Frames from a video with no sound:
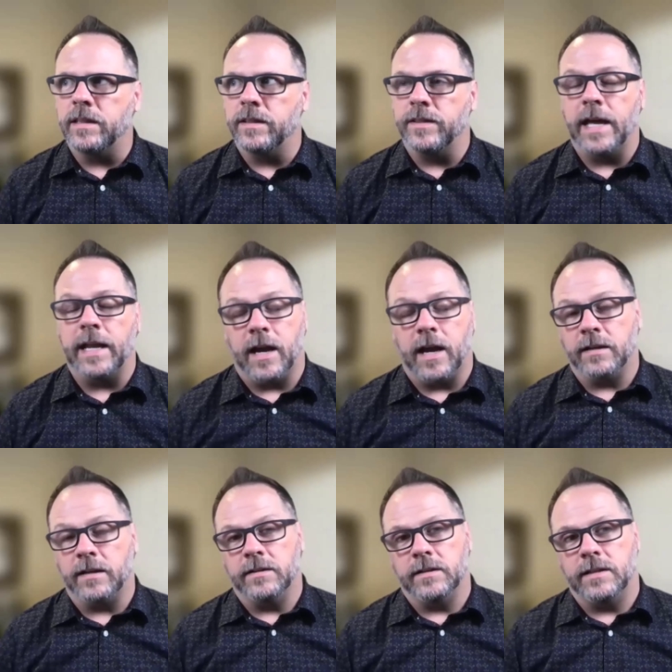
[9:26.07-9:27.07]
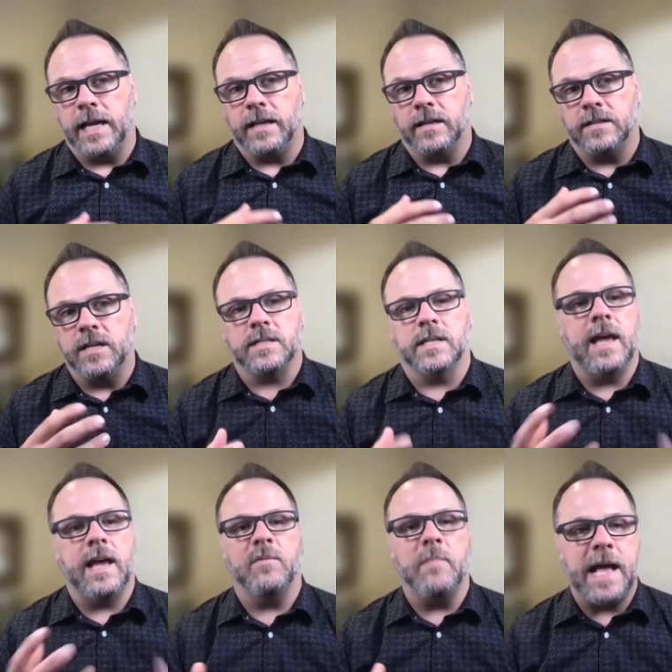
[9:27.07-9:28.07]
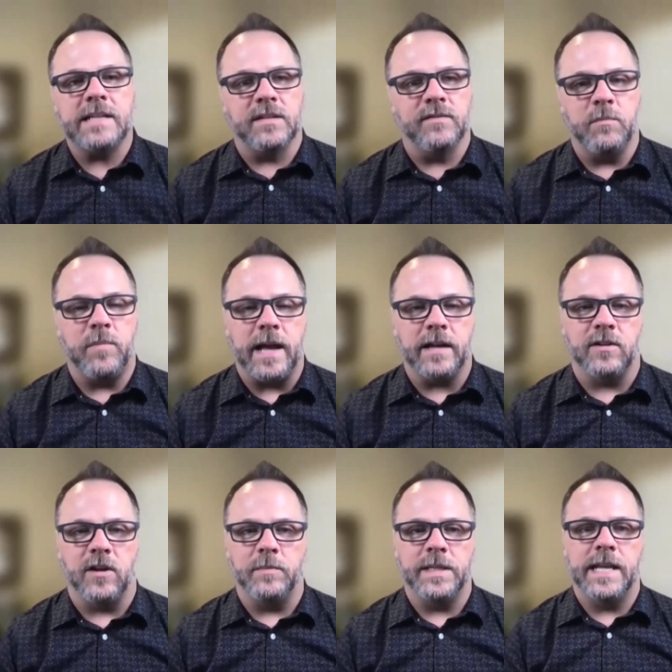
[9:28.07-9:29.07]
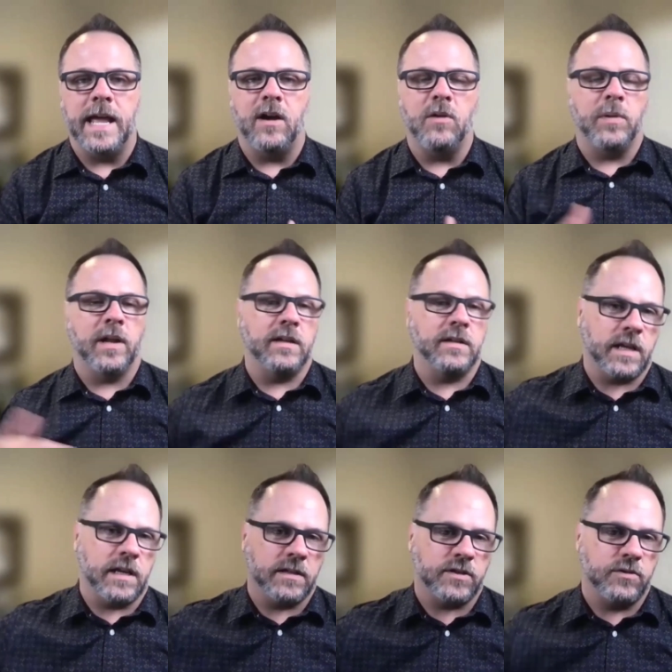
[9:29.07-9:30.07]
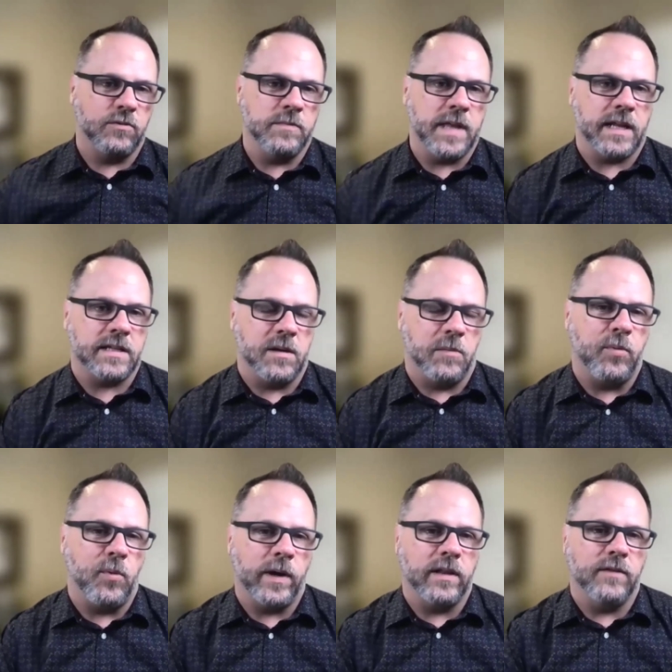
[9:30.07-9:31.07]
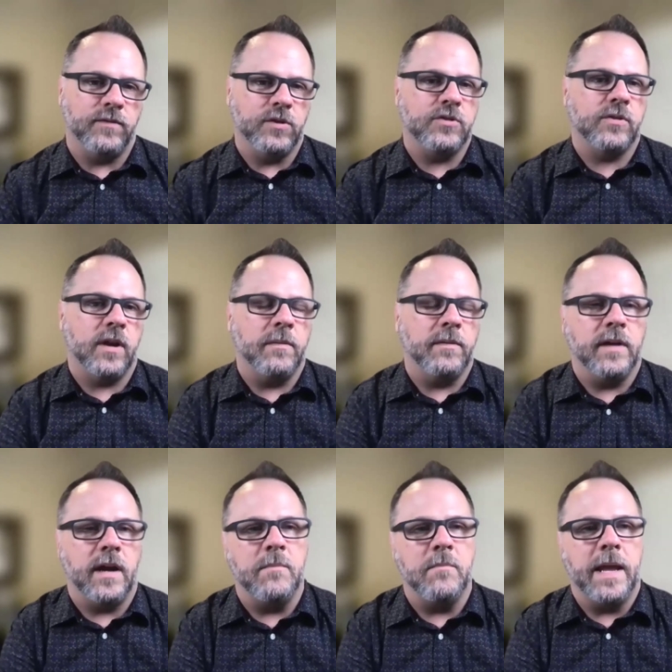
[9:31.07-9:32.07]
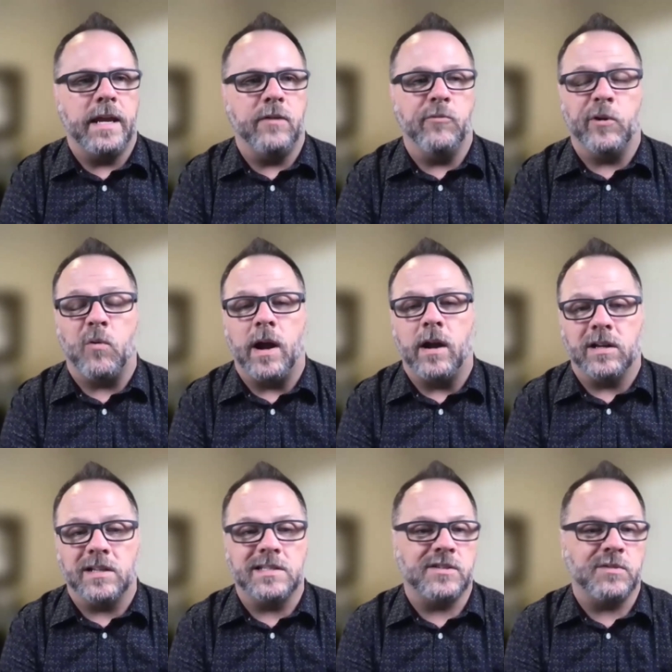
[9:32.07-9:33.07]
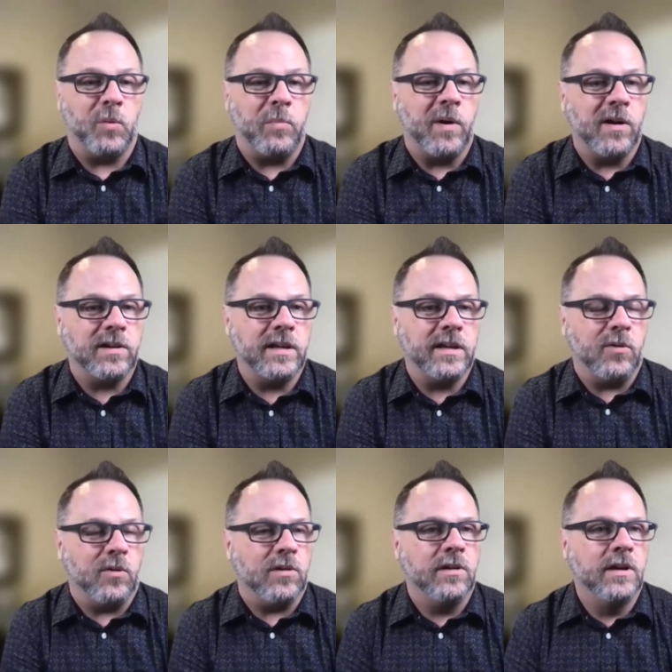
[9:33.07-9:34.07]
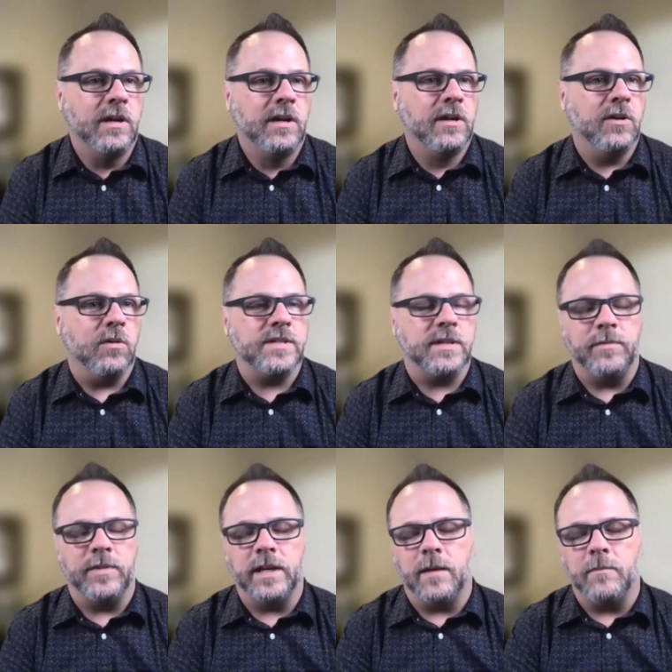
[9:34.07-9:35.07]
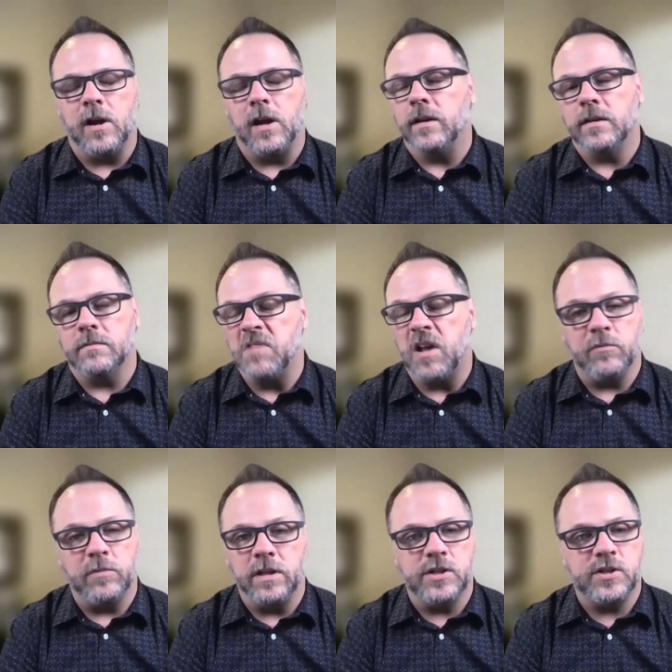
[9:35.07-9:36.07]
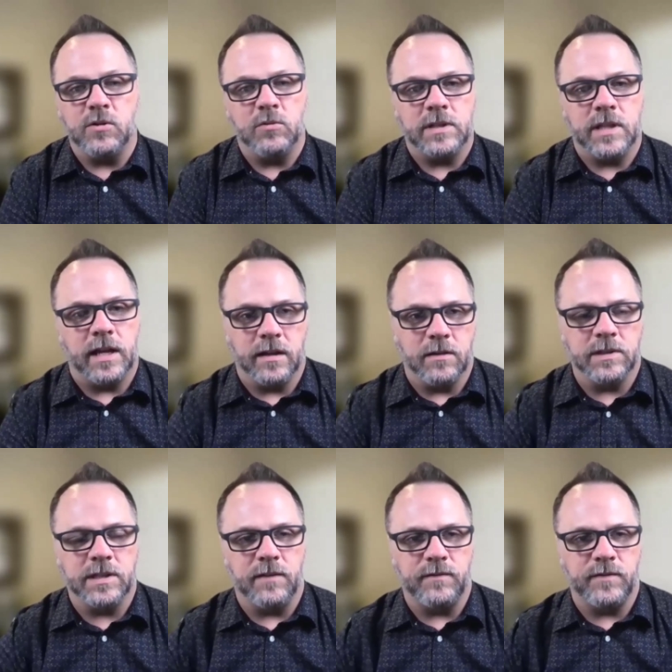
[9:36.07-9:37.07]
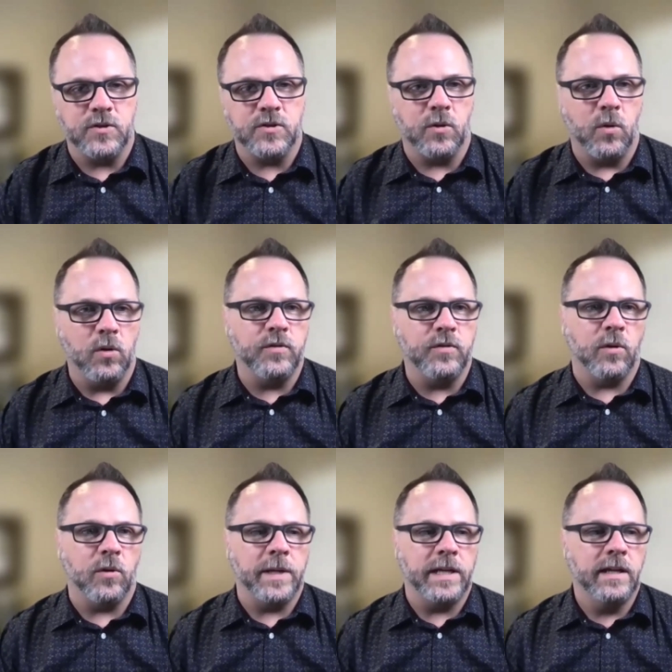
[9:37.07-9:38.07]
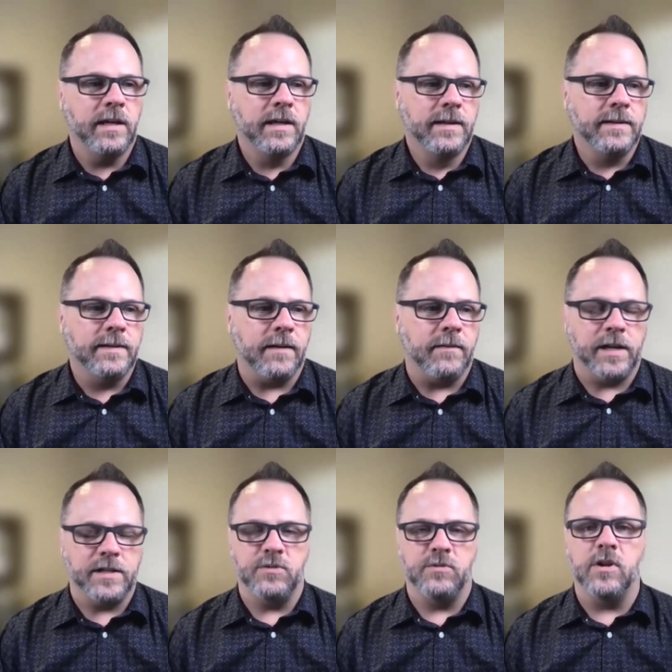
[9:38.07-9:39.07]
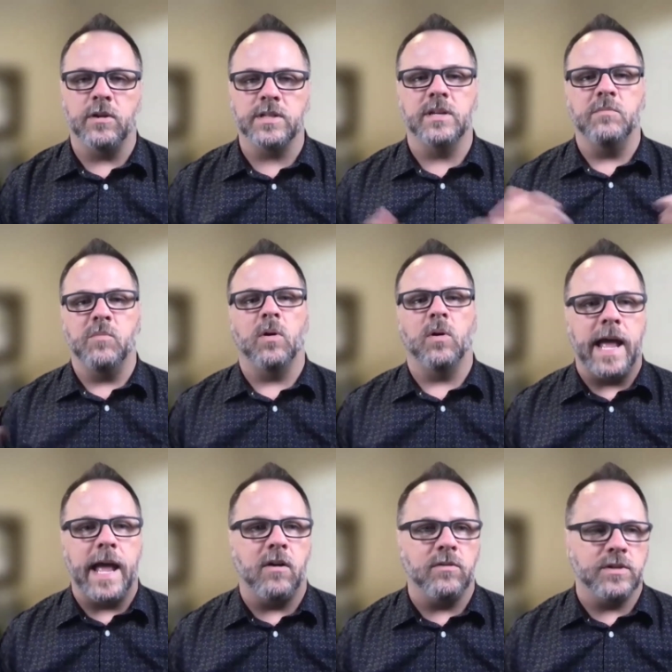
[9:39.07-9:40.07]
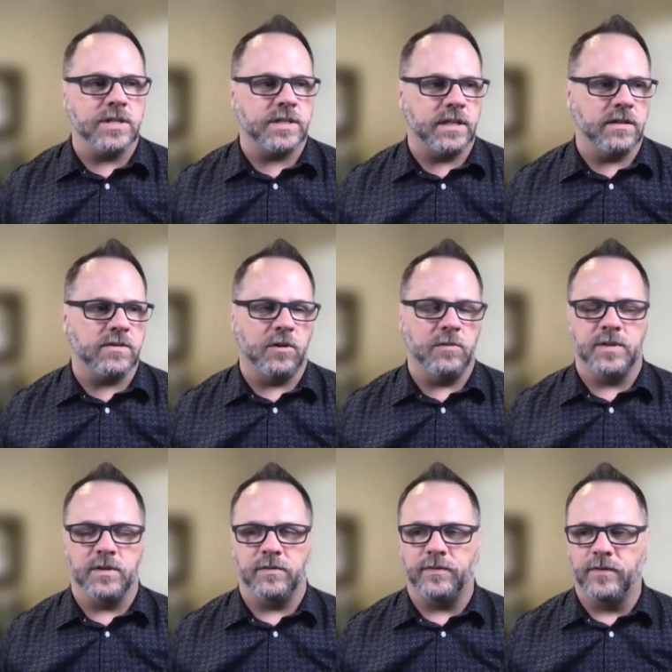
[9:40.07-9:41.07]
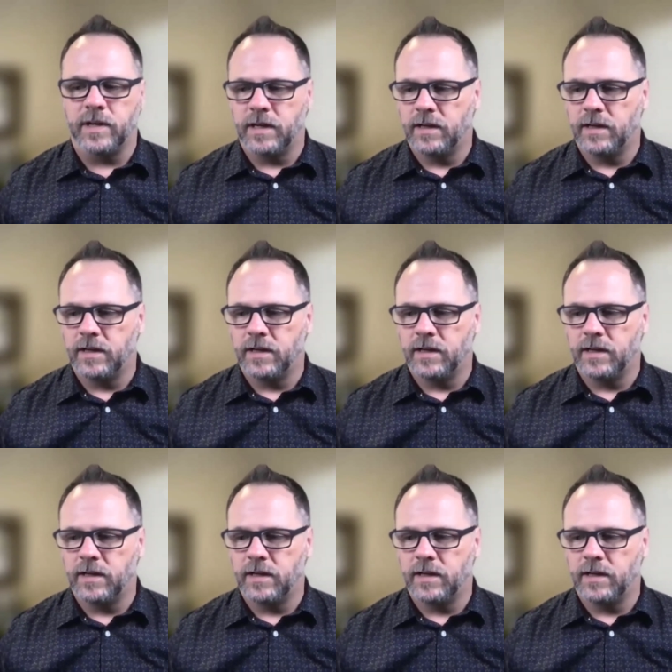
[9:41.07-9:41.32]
that doesn't have a massive impact on me now, but I assume that at some point in the future I may require accessible parking or something. I'm not really sure what that future holds for me. I do notice it more now, just in terms of